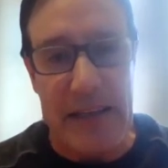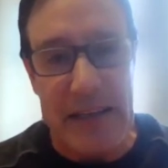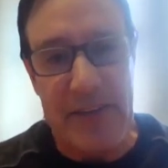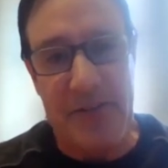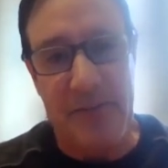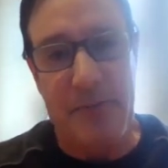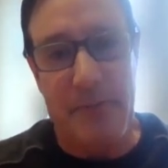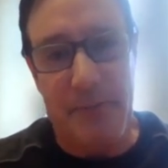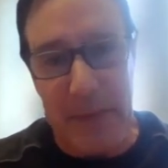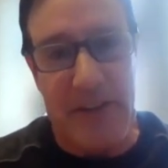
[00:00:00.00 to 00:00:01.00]
at least
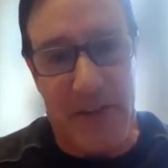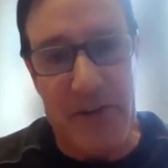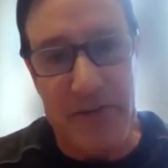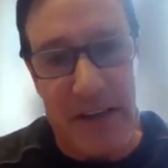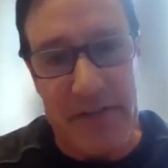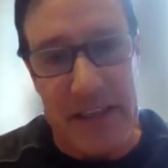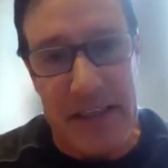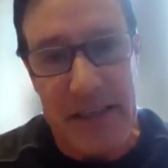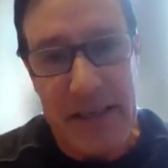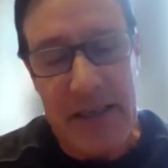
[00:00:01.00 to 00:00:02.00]
meet the 250.